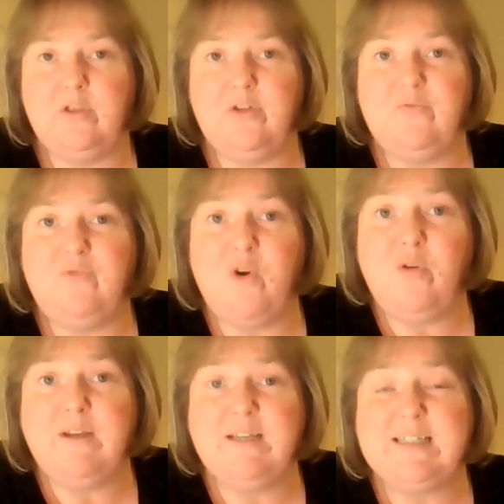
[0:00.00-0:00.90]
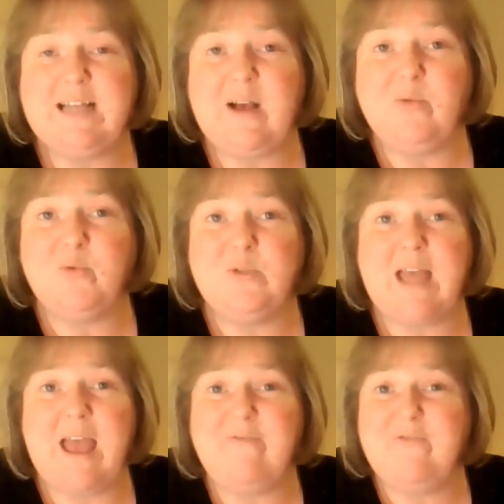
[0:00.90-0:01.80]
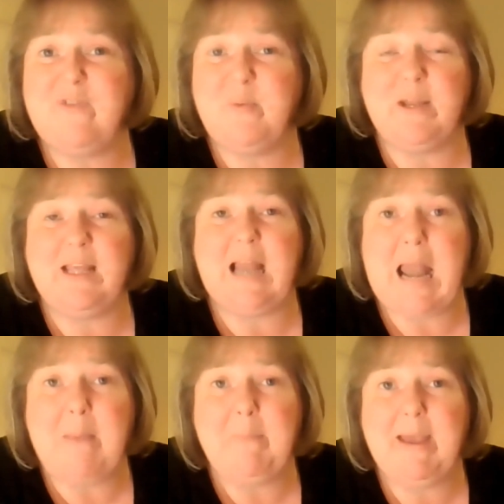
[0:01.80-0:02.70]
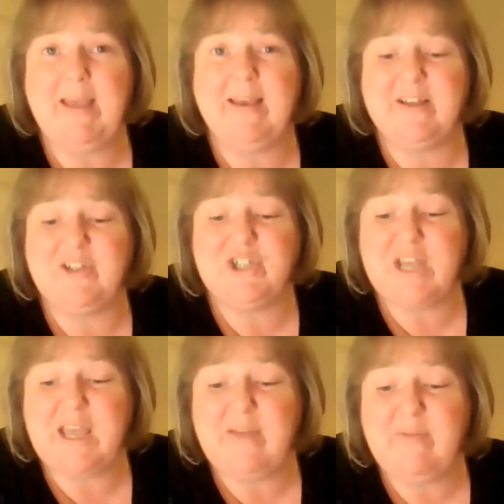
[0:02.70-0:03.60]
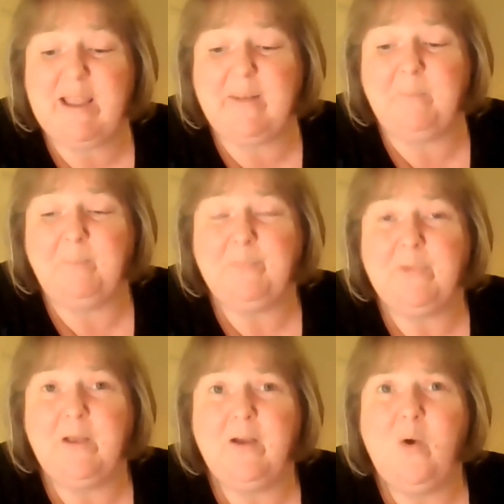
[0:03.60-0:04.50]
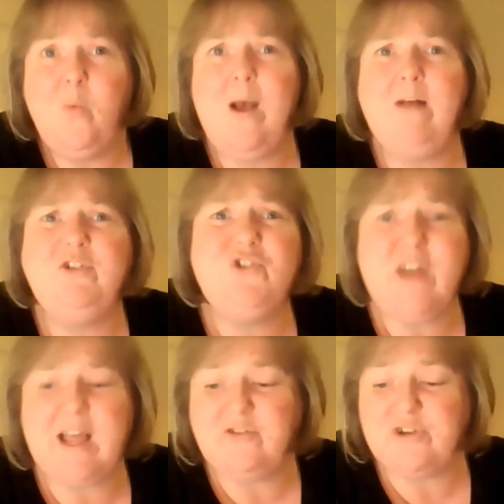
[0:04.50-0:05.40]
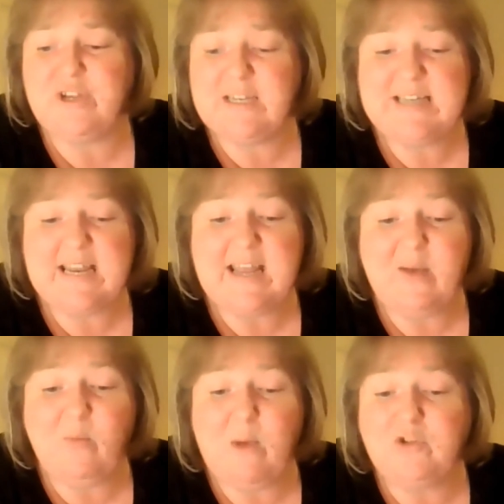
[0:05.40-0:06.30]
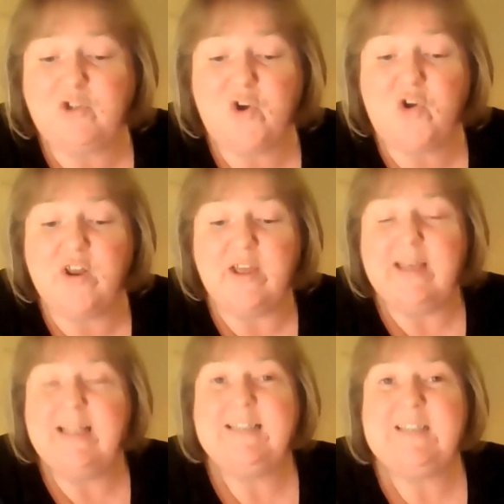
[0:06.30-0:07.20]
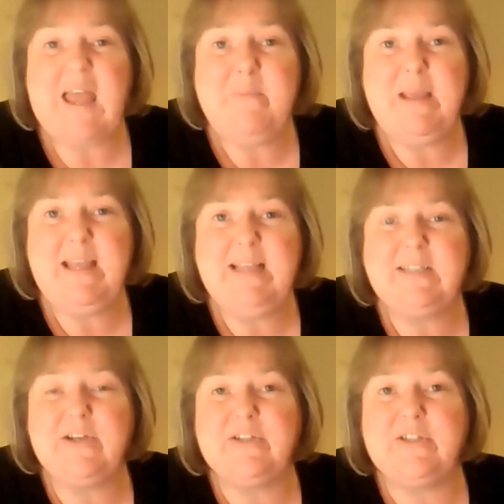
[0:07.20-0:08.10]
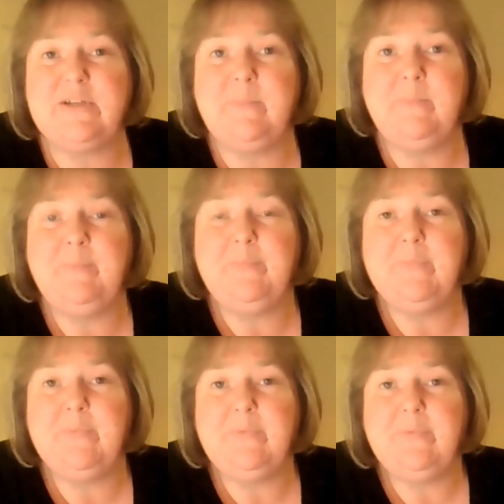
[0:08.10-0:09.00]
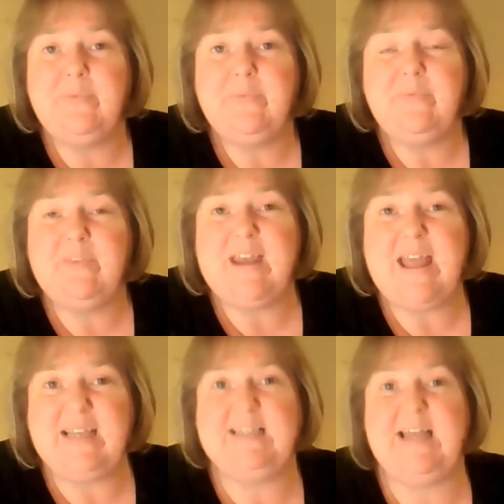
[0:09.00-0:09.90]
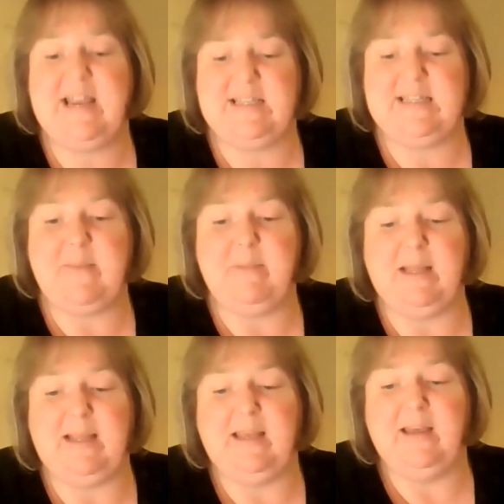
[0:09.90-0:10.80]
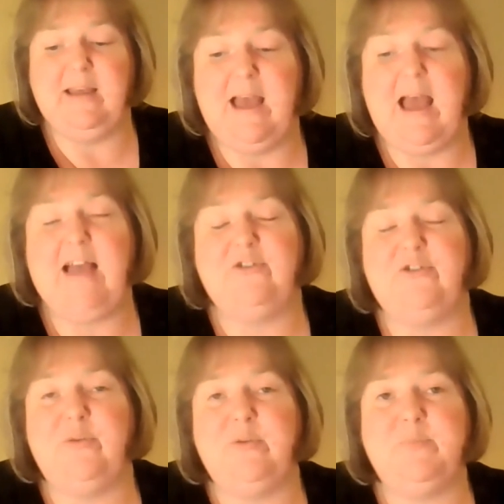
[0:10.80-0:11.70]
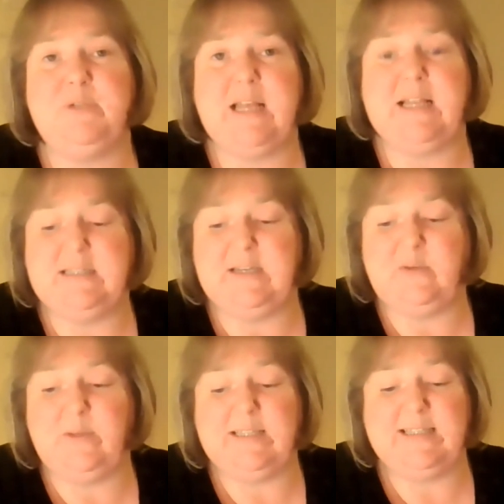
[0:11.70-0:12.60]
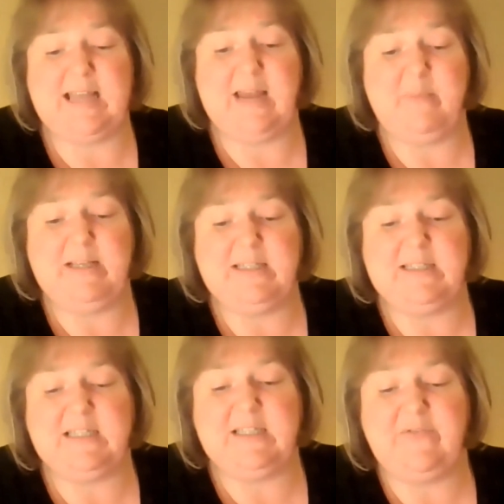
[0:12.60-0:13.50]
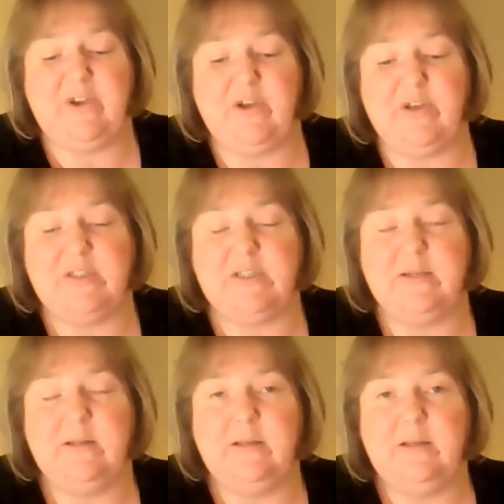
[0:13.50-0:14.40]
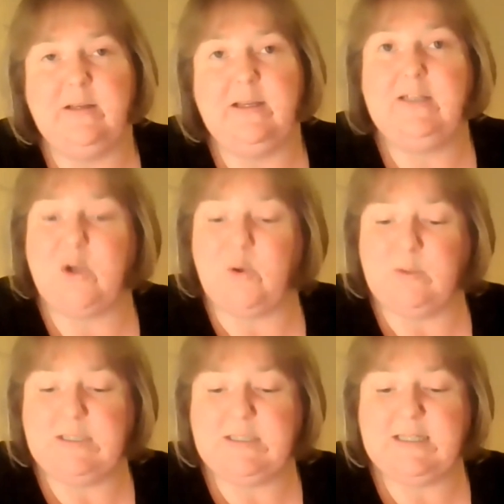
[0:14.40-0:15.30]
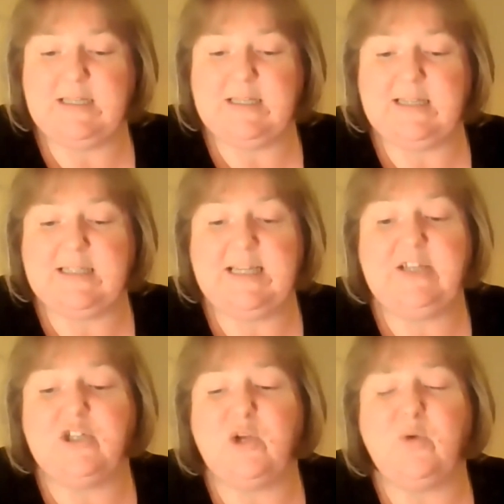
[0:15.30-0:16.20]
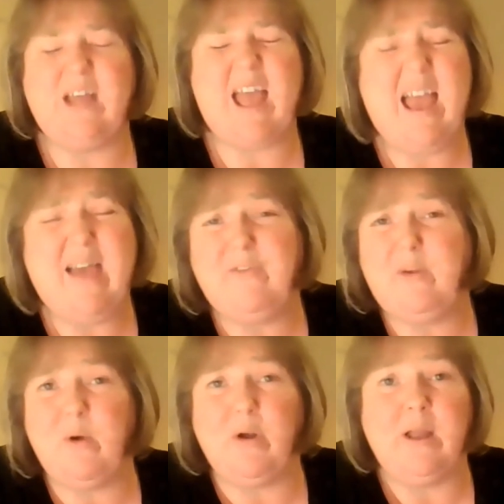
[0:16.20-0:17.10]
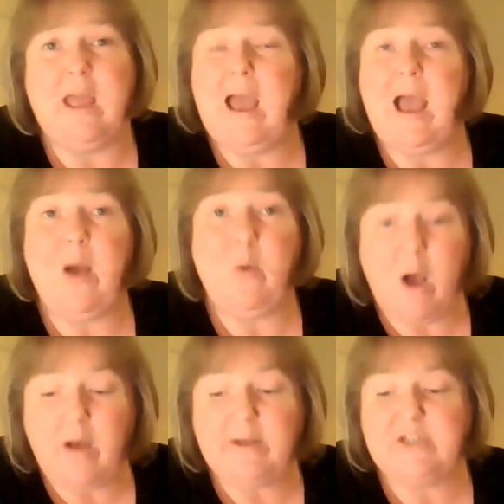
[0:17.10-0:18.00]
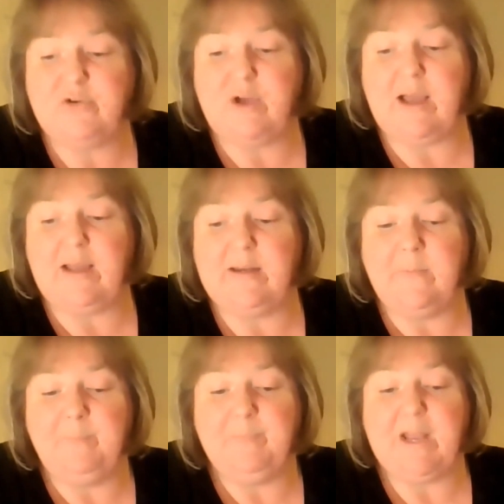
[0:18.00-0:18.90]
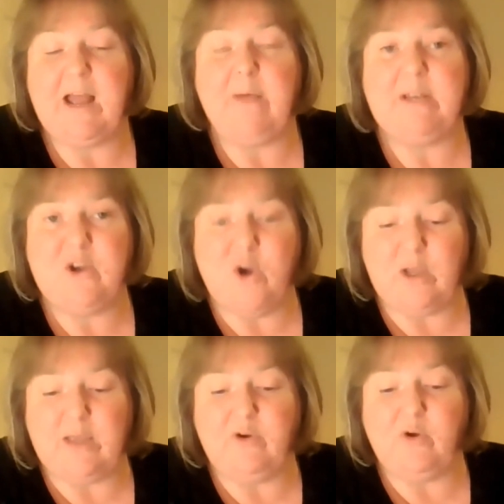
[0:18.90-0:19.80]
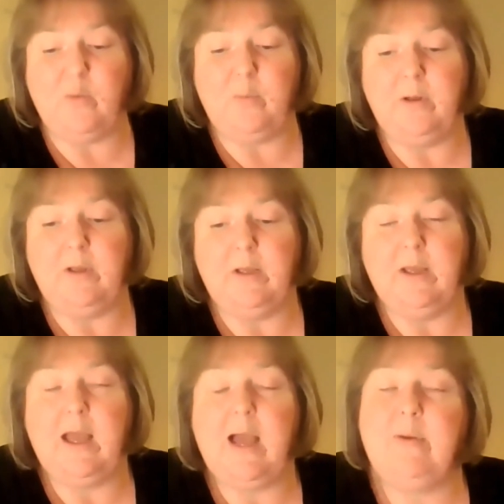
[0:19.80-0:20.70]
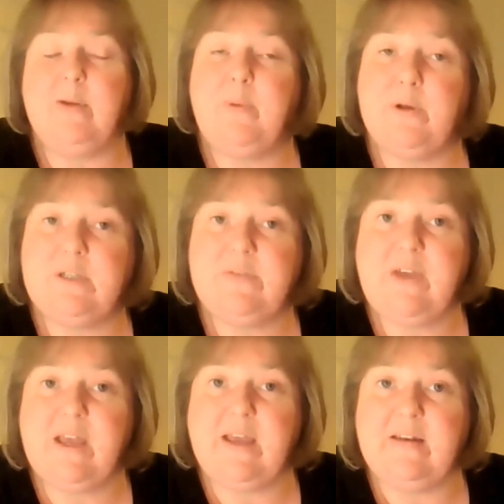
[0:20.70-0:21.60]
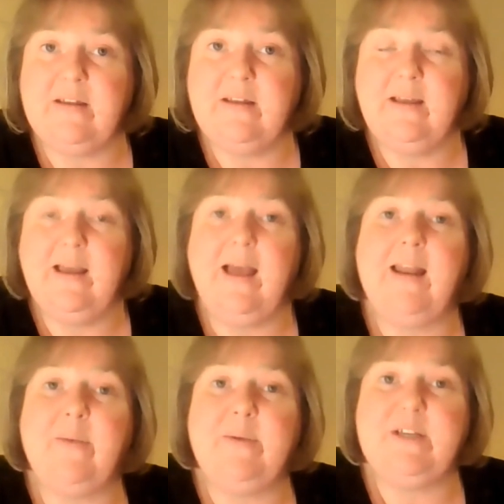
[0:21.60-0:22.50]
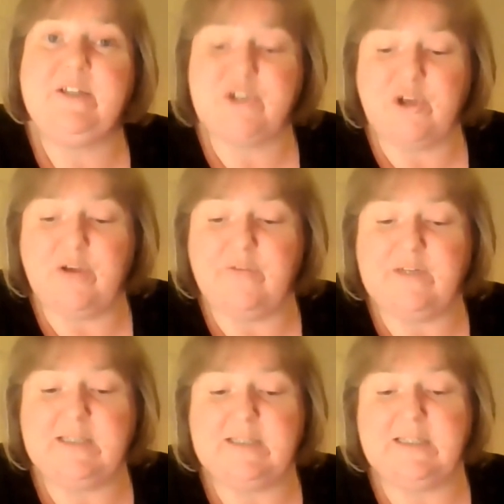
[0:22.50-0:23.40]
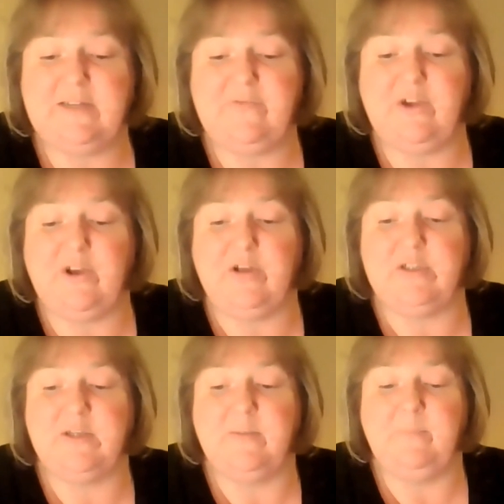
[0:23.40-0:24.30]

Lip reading: The roaring sound was everybody clapping and cheering. "Well done, Andrew, you did it, well done, 10 metres. The next day in assembly, Andrew was presented with his 10-metre certificate. He told his teacher told everyone how hard he tried and how he'd not given up, how he'd persevered and how he deserved his certificate.